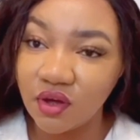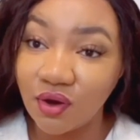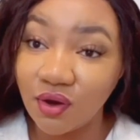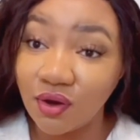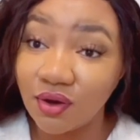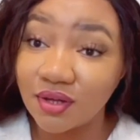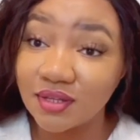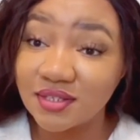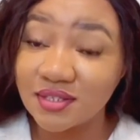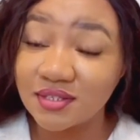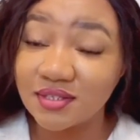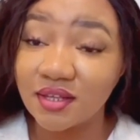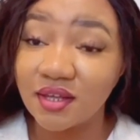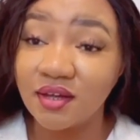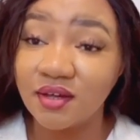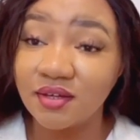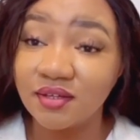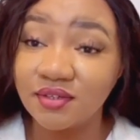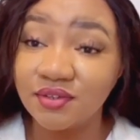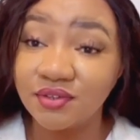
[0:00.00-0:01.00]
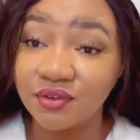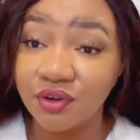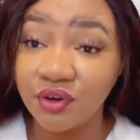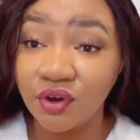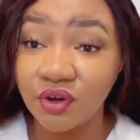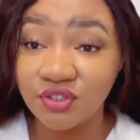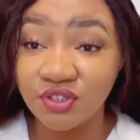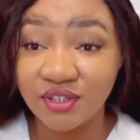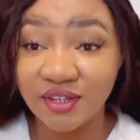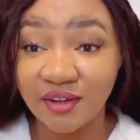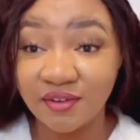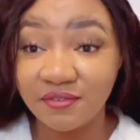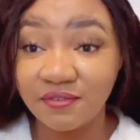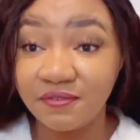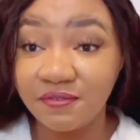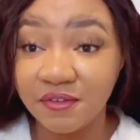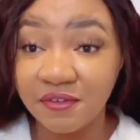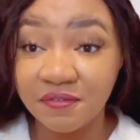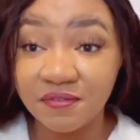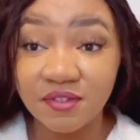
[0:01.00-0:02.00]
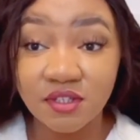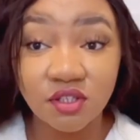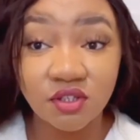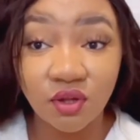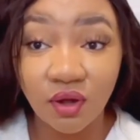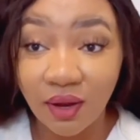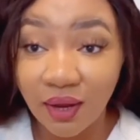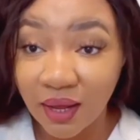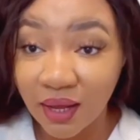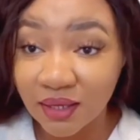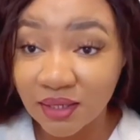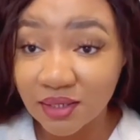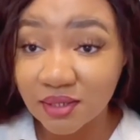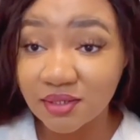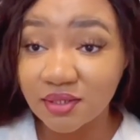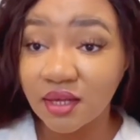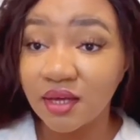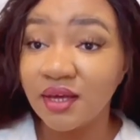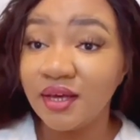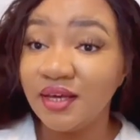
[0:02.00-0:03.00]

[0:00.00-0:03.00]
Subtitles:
costs $350.